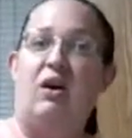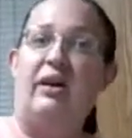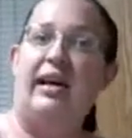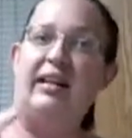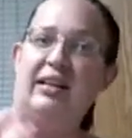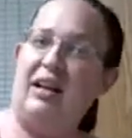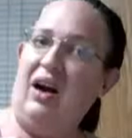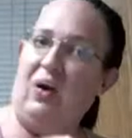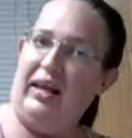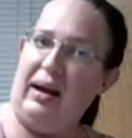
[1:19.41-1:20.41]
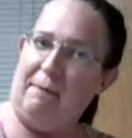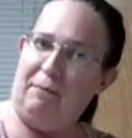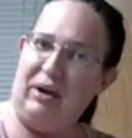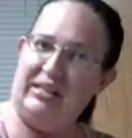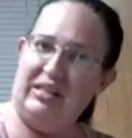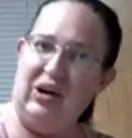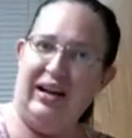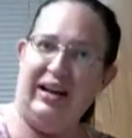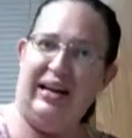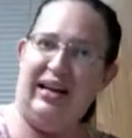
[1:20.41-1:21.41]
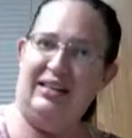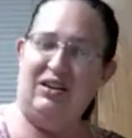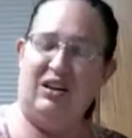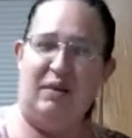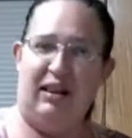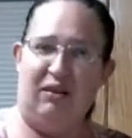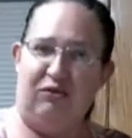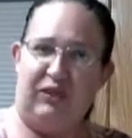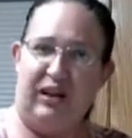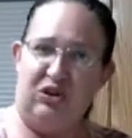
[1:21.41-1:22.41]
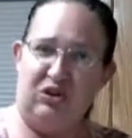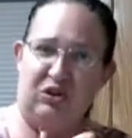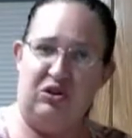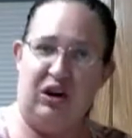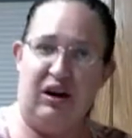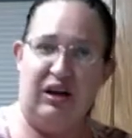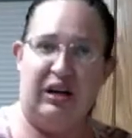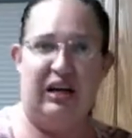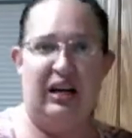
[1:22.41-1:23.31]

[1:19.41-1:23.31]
all that pressing on it is going to make the flesh turn dark,